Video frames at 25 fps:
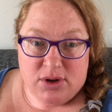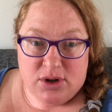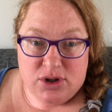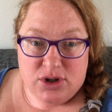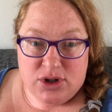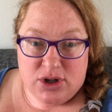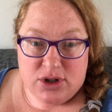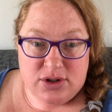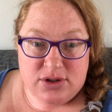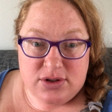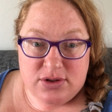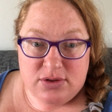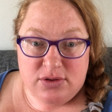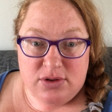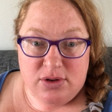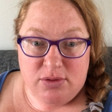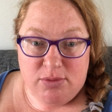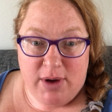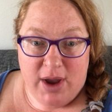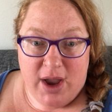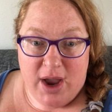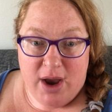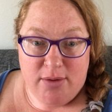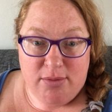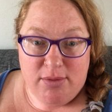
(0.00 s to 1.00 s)
just the
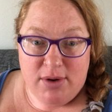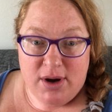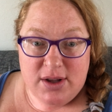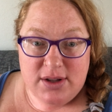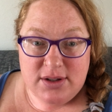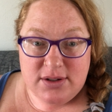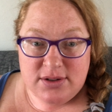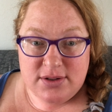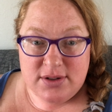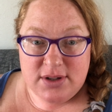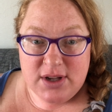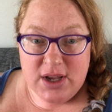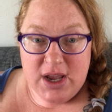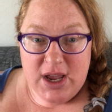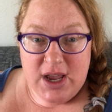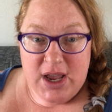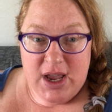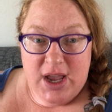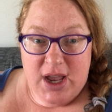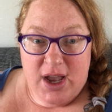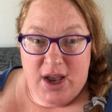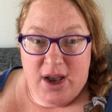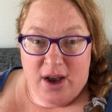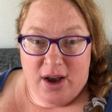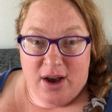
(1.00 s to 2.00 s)
way I was.
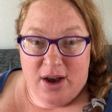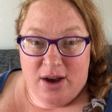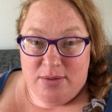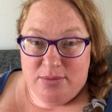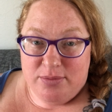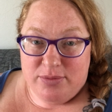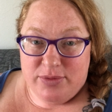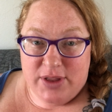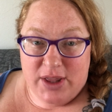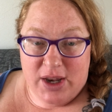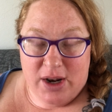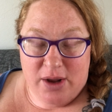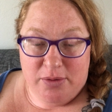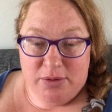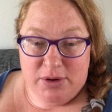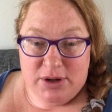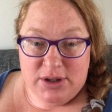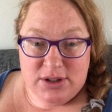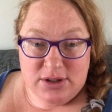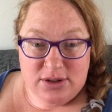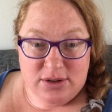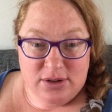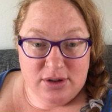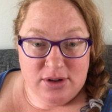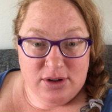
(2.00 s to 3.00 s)
Um, then I
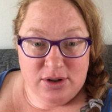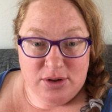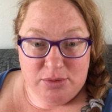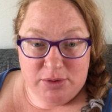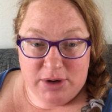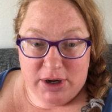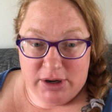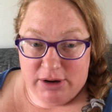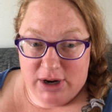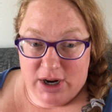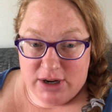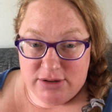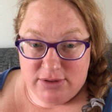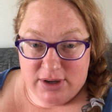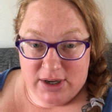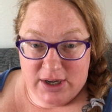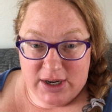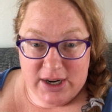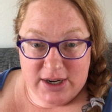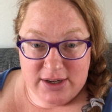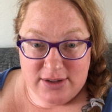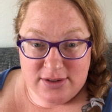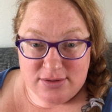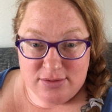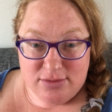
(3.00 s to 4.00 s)
went when I graduated
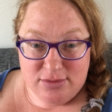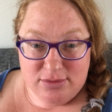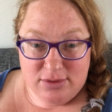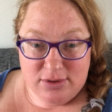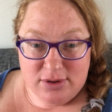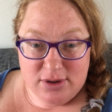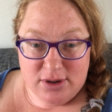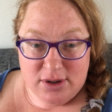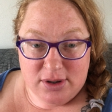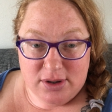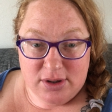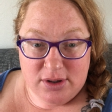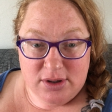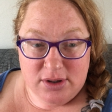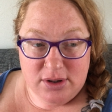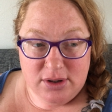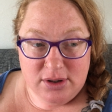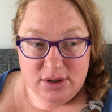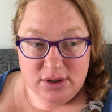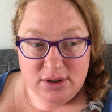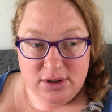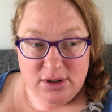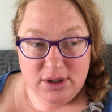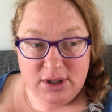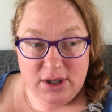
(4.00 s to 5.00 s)
high school.
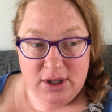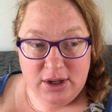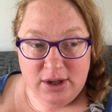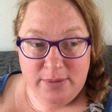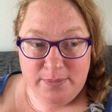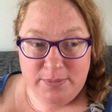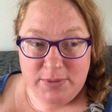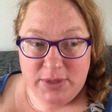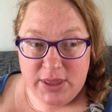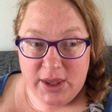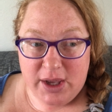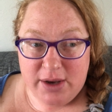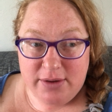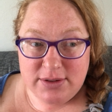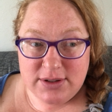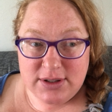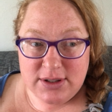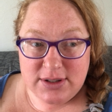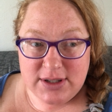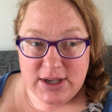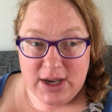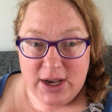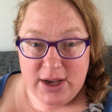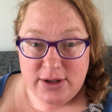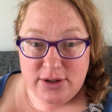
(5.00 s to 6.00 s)
Um, I think I was a
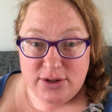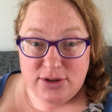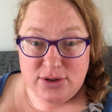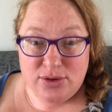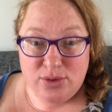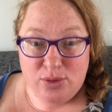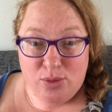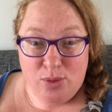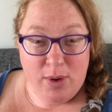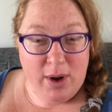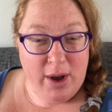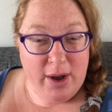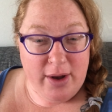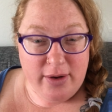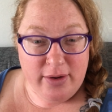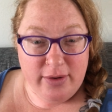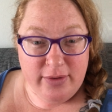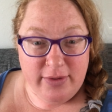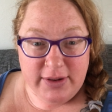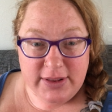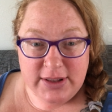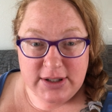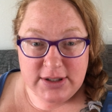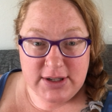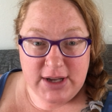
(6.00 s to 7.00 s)
size
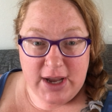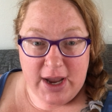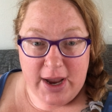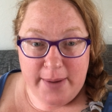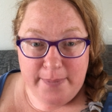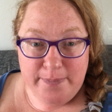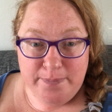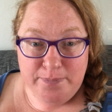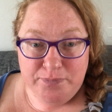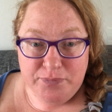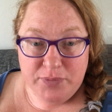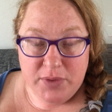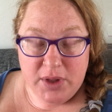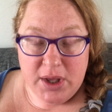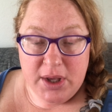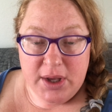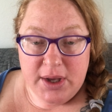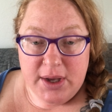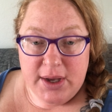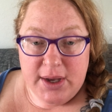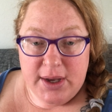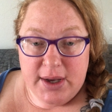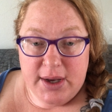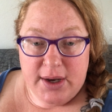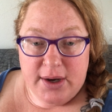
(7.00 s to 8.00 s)
12 at the time,
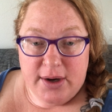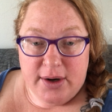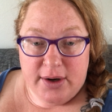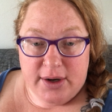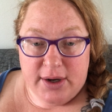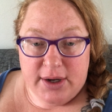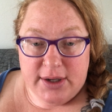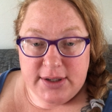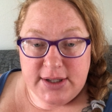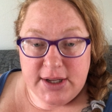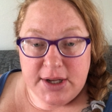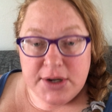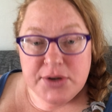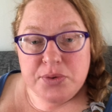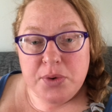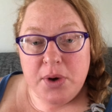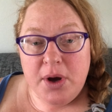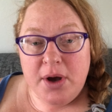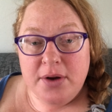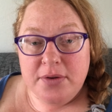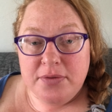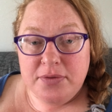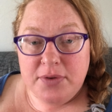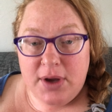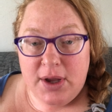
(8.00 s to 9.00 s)
uh, 10,
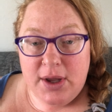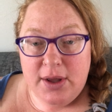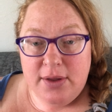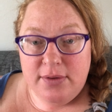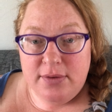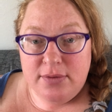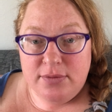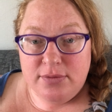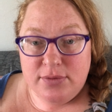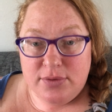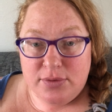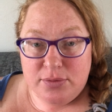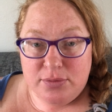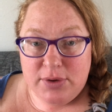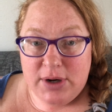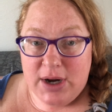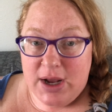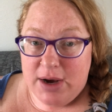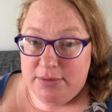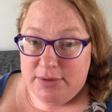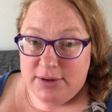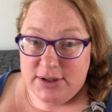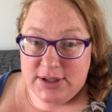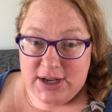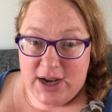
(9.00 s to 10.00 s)
12. And when
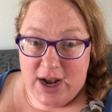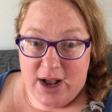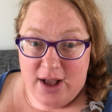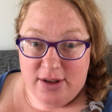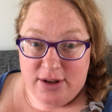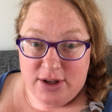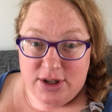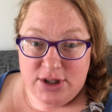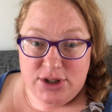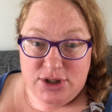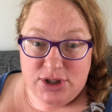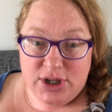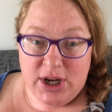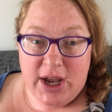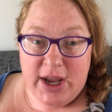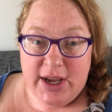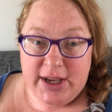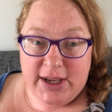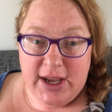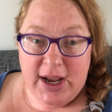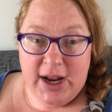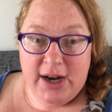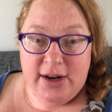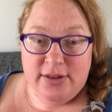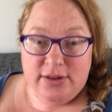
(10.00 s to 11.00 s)
I went to college, I
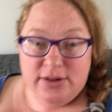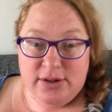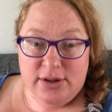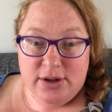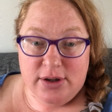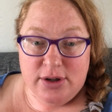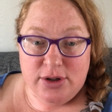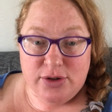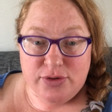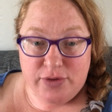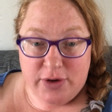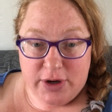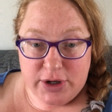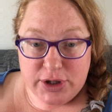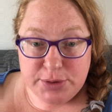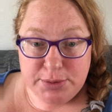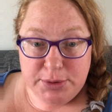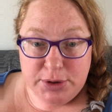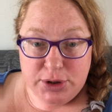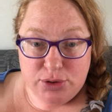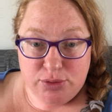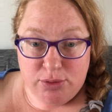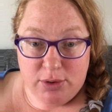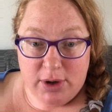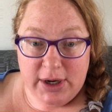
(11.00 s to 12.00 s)
gained the
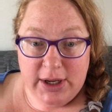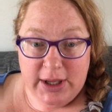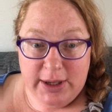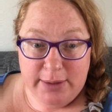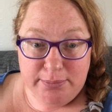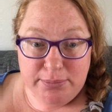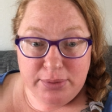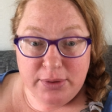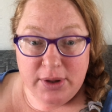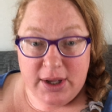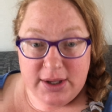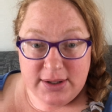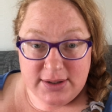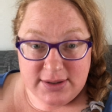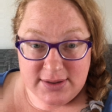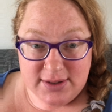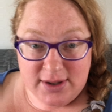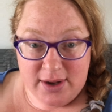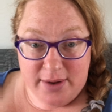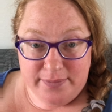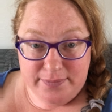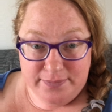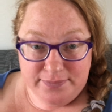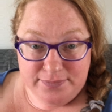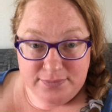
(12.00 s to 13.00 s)
freshman 20 and plus
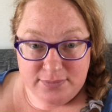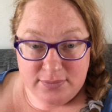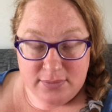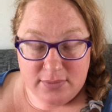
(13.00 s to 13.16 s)
some.